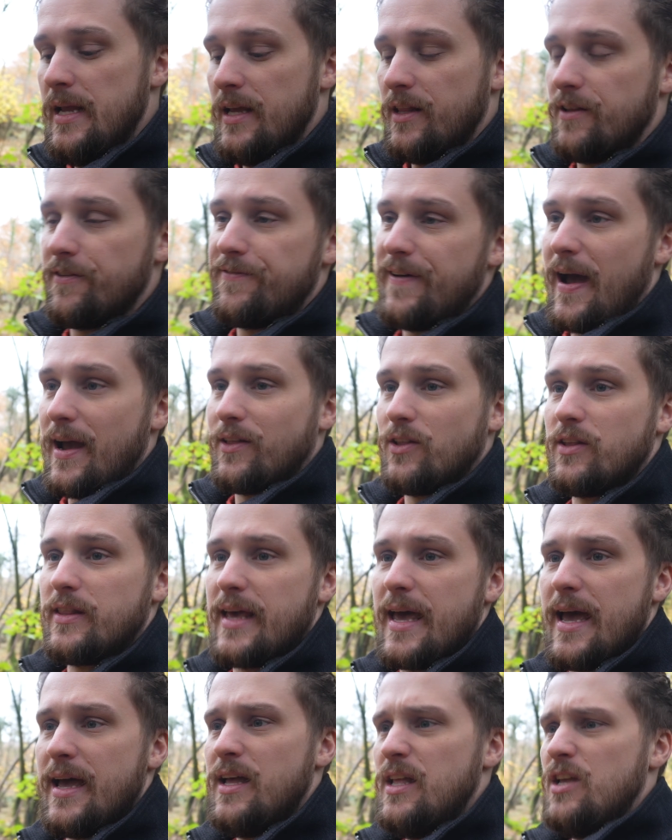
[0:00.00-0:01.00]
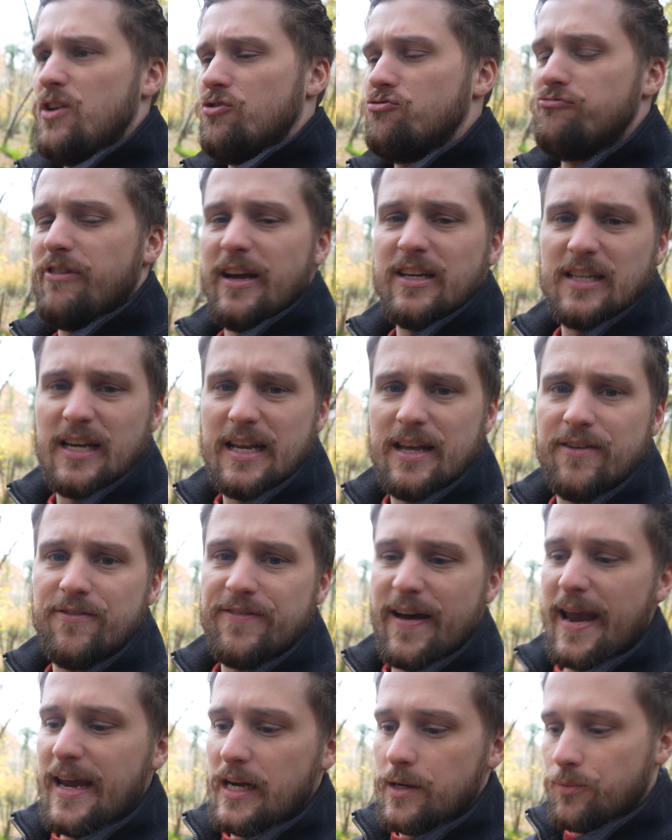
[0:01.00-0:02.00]
The fact that they're readily
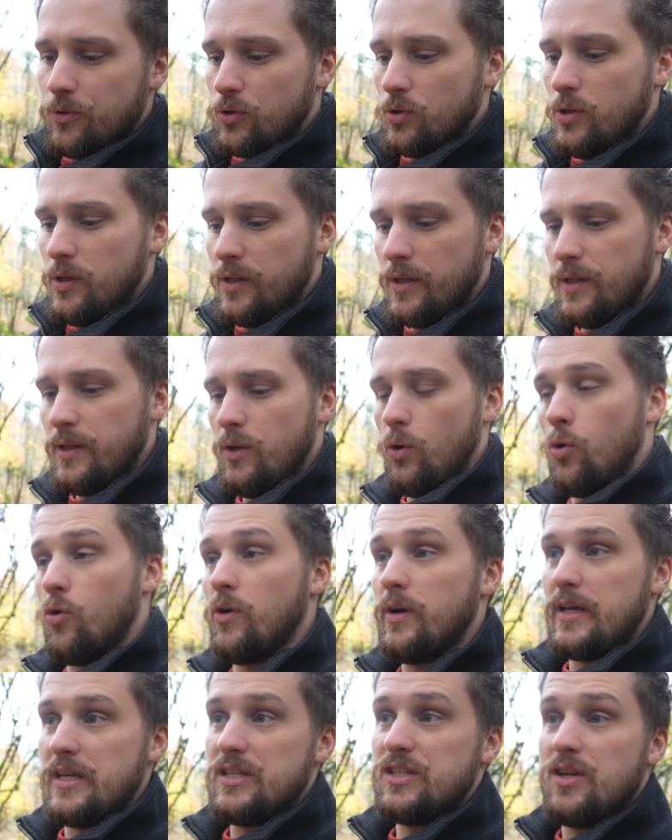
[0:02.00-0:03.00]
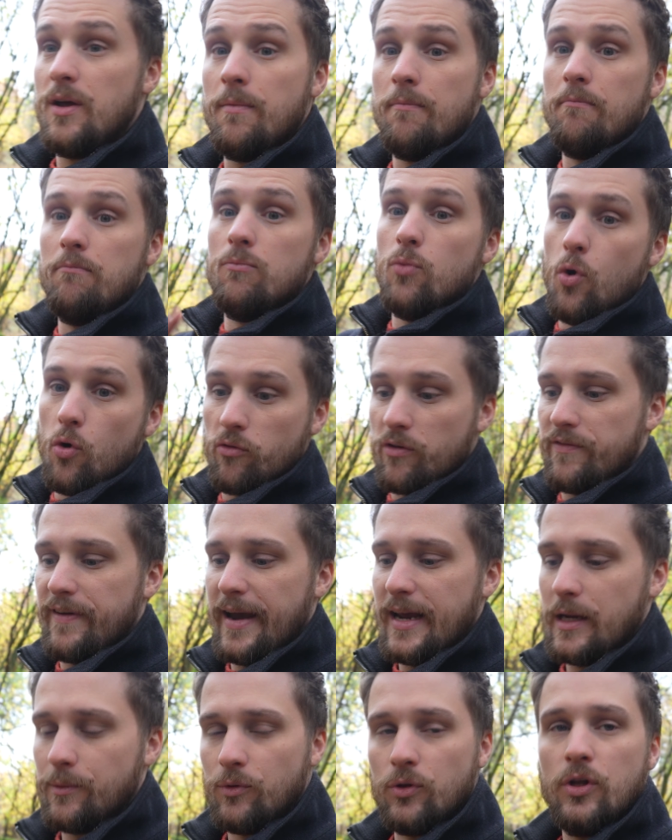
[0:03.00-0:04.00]
available, or at least more
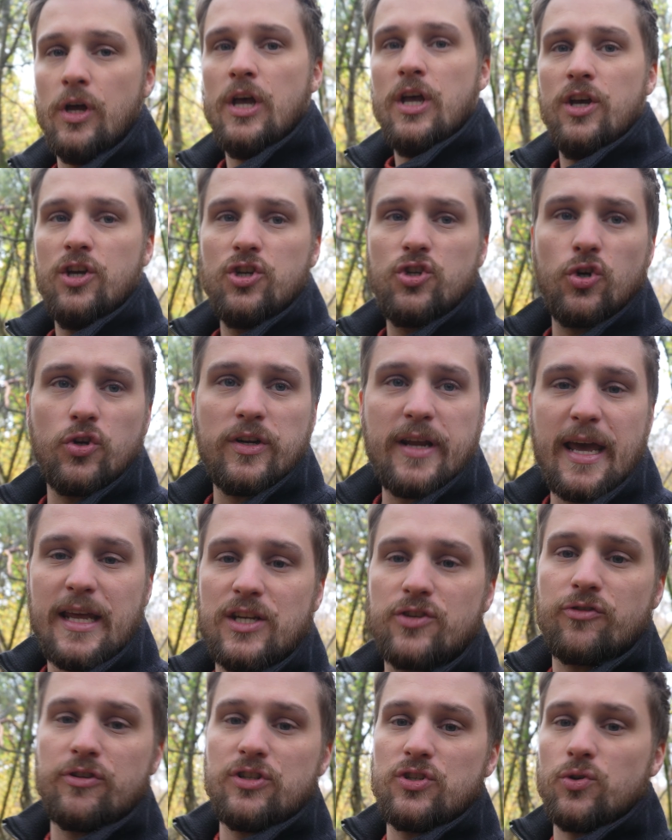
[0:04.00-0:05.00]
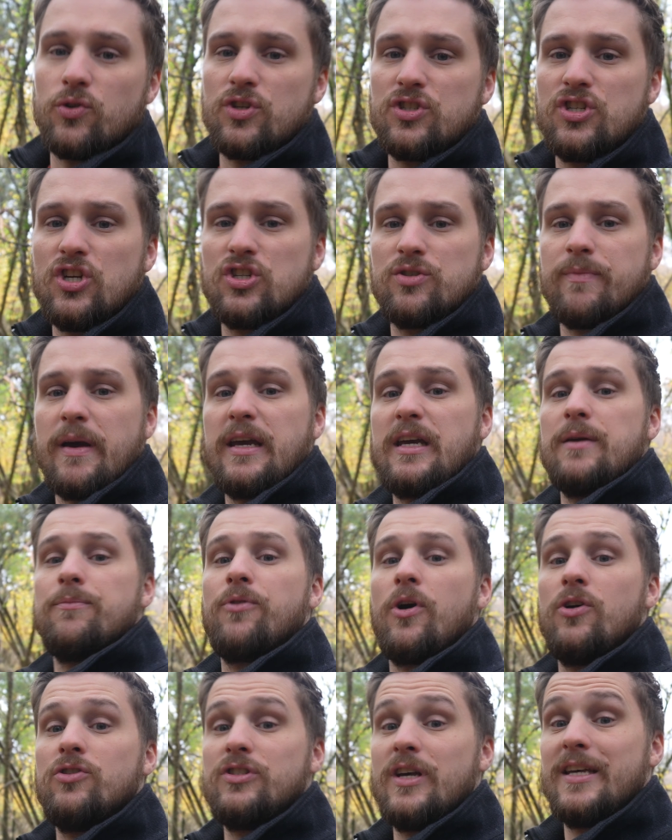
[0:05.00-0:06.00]
available, shouldn't enter into your decision-making
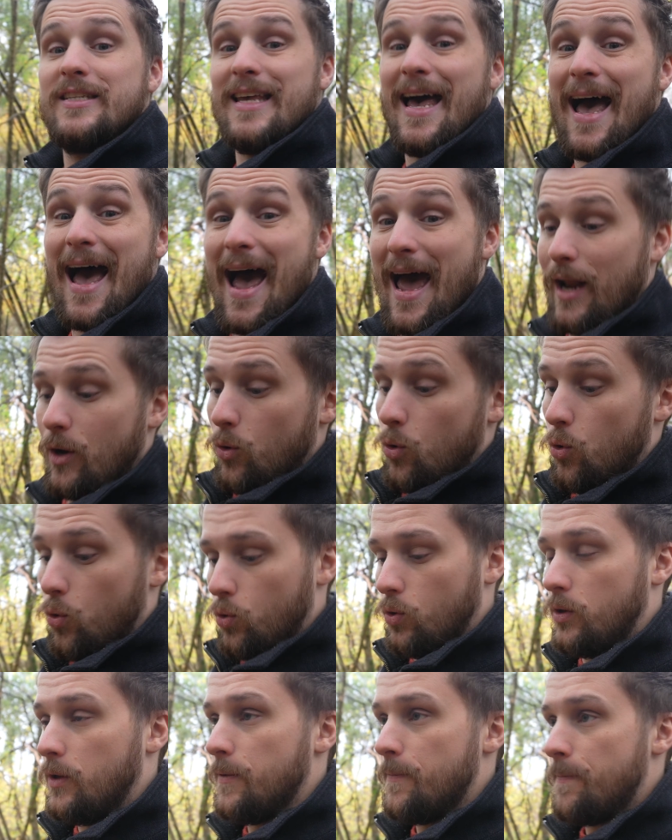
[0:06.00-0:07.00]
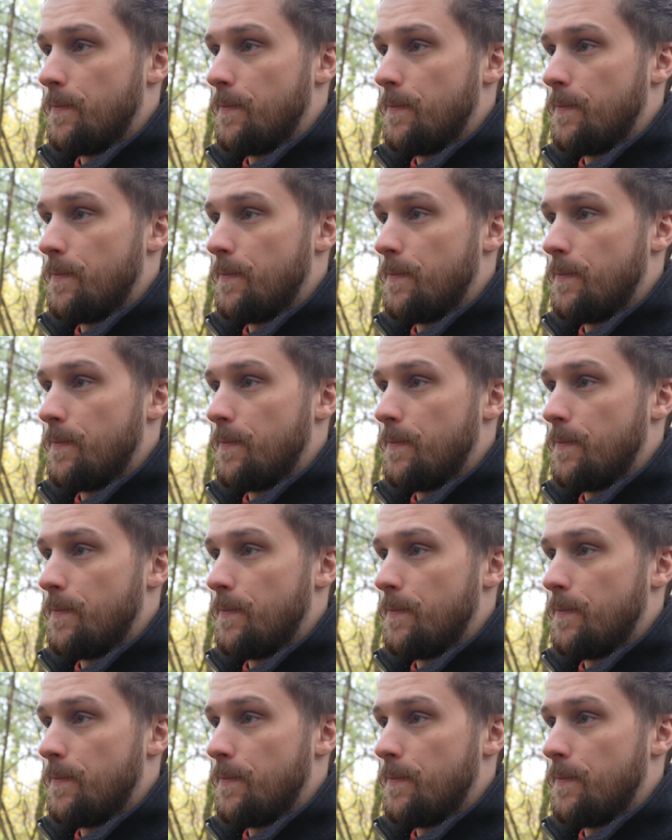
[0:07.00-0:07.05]
process at all.